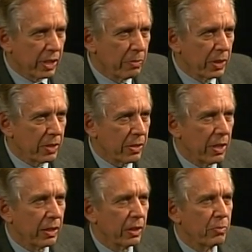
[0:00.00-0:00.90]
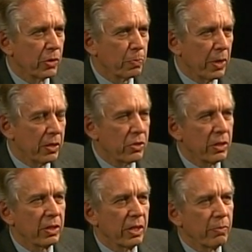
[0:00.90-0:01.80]
I mean, it's like almost
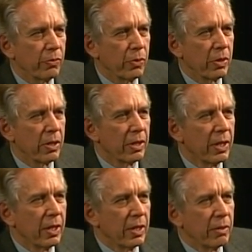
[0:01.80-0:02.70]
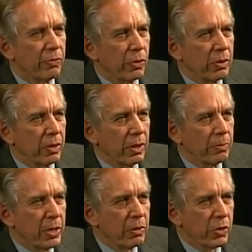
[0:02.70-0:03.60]
punishing them for
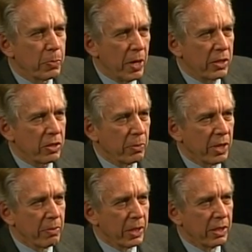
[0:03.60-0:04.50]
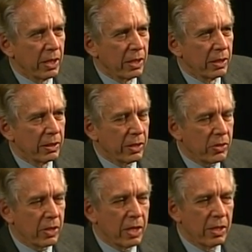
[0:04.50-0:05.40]
being responsible. I mean, let's
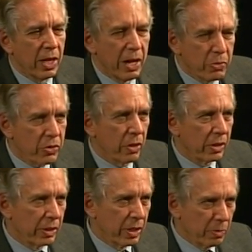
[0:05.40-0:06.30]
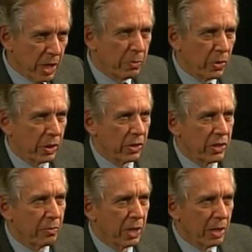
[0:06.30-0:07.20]
say I'm struggling on my mortgage.
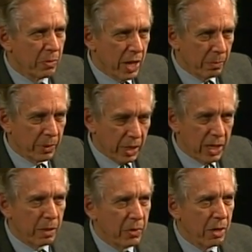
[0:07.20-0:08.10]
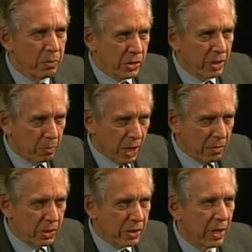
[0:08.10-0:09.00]
I mean, I'm not behind, I'm not missing
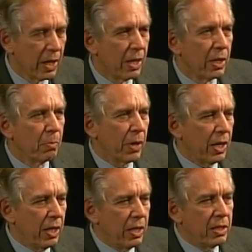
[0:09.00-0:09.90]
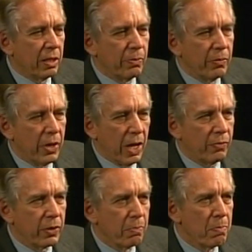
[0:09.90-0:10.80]
payments, but I'd hate to have
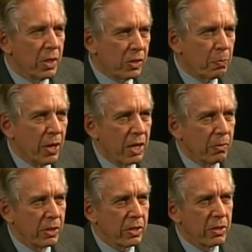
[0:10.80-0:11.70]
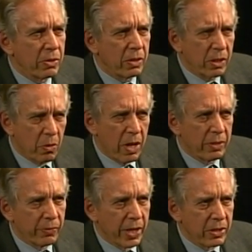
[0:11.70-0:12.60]
to miss payments in order to
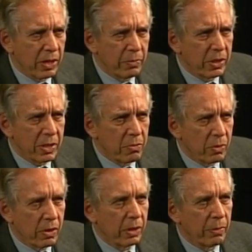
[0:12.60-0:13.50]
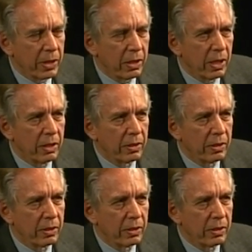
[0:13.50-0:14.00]
qualify. Something seems wrong about that.